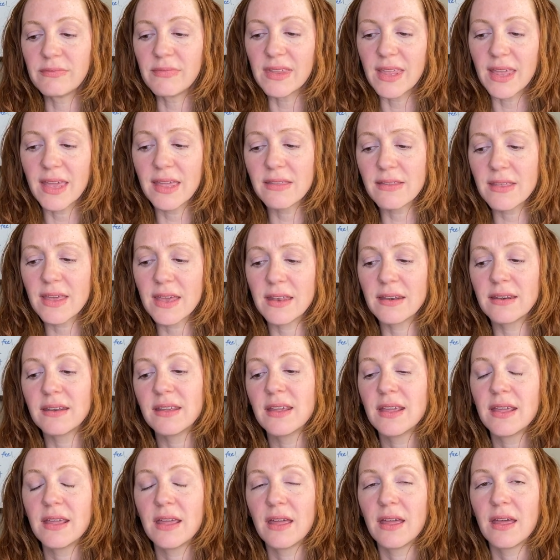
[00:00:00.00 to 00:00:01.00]
And then
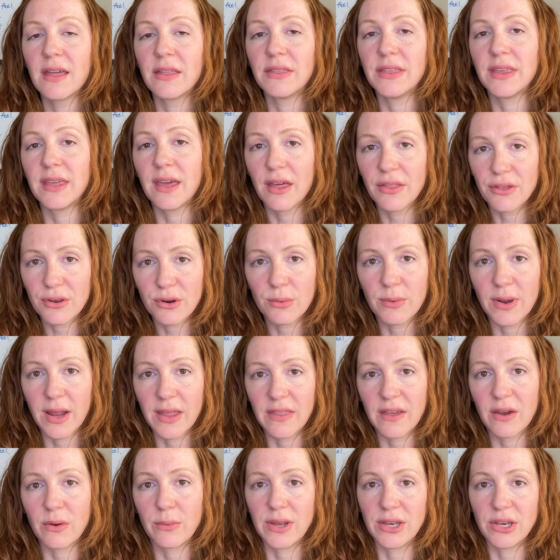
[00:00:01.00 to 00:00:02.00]
the other way
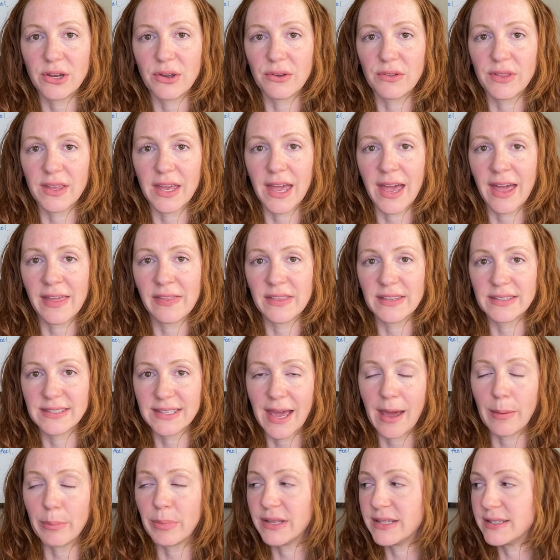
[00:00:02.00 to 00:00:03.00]
that we know that this
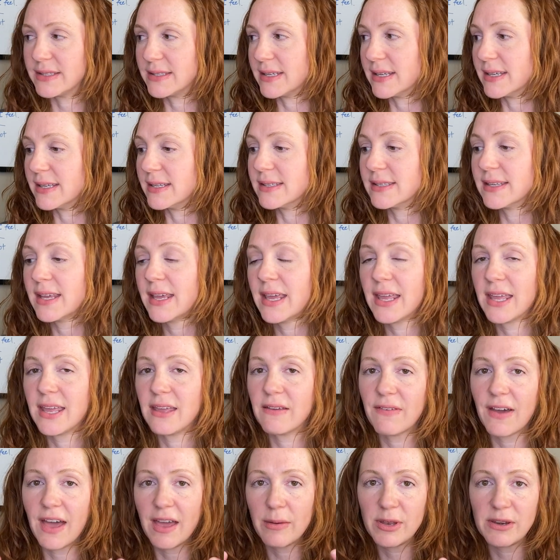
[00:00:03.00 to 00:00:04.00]
happens is if
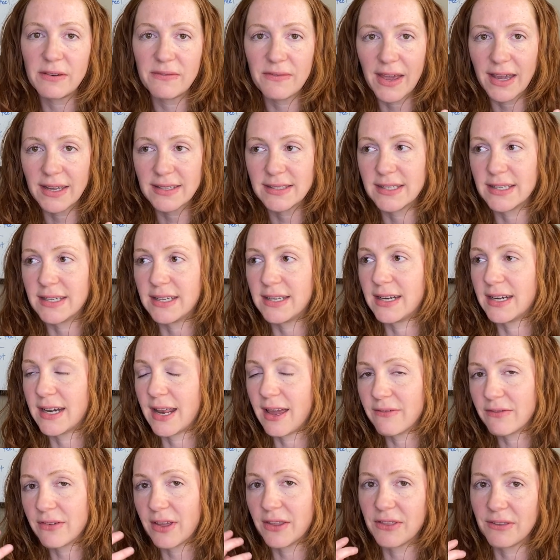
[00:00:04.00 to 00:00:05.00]
I'm infected and
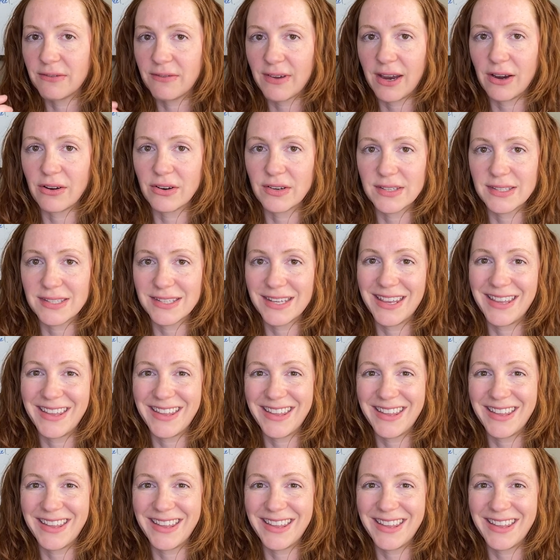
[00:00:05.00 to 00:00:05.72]
I've got the virus